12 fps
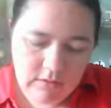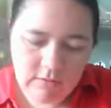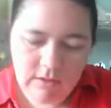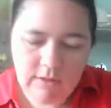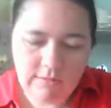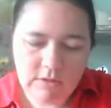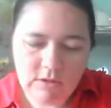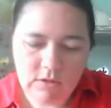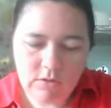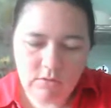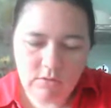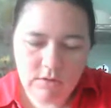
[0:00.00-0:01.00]
Okay, so
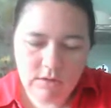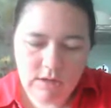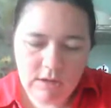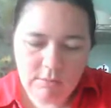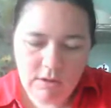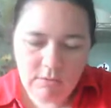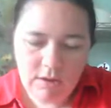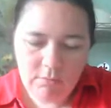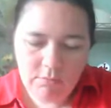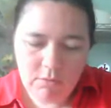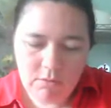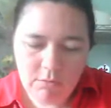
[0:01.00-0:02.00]
I'm going to take my wrap
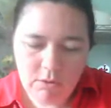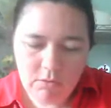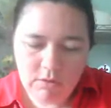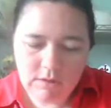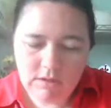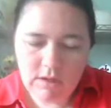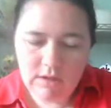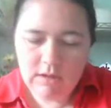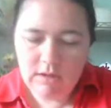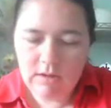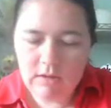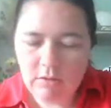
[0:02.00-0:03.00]
on my orange stick,
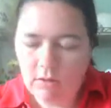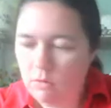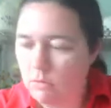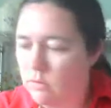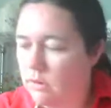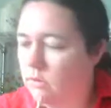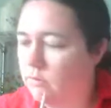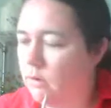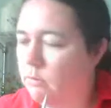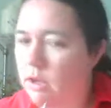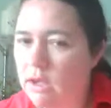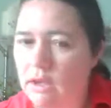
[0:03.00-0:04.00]
and I'm going to hold it in front
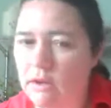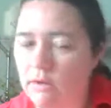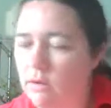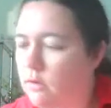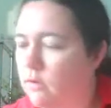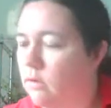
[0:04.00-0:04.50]
of my heater,